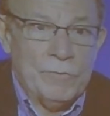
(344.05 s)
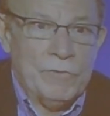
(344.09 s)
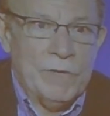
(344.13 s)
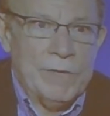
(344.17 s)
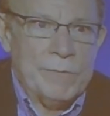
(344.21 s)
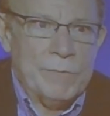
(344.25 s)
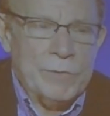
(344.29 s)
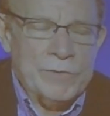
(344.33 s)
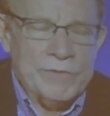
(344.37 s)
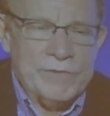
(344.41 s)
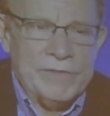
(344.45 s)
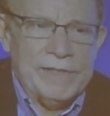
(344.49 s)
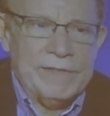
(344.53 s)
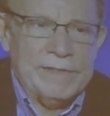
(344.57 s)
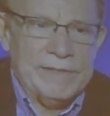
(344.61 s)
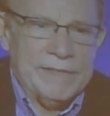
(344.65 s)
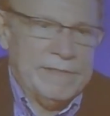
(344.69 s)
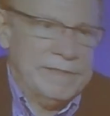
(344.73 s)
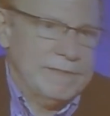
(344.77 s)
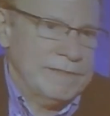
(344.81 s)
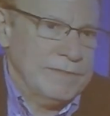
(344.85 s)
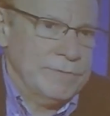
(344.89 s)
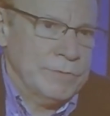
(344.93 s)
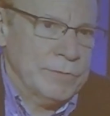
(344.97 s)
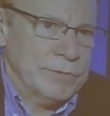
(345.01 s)
represent
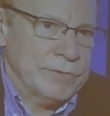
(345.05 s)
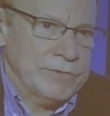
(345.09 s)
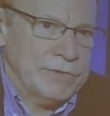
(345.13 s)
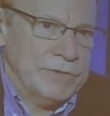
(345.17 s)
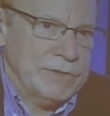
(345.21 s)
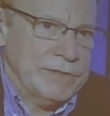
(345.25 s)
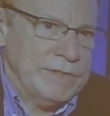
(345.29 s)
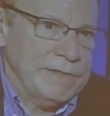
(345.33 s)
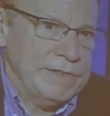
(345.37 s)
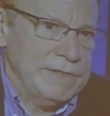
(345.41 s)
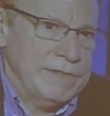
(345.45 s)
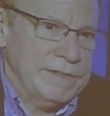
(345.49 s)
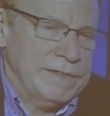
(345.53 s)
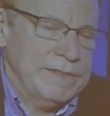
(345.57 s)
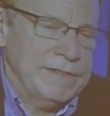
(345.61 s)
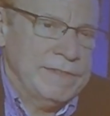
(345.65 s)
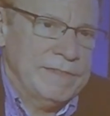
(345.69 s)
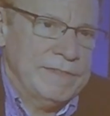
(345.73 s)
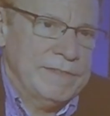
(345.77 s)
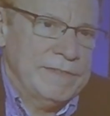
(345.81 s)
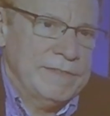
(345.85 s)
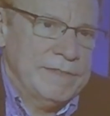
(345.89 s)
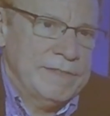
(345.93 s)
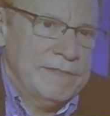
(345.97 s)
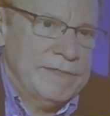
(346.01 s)
that diversity
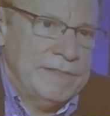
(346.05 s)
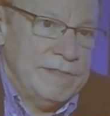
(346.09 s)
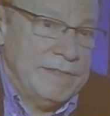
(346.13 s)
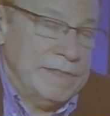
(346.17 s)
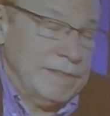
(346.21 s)
in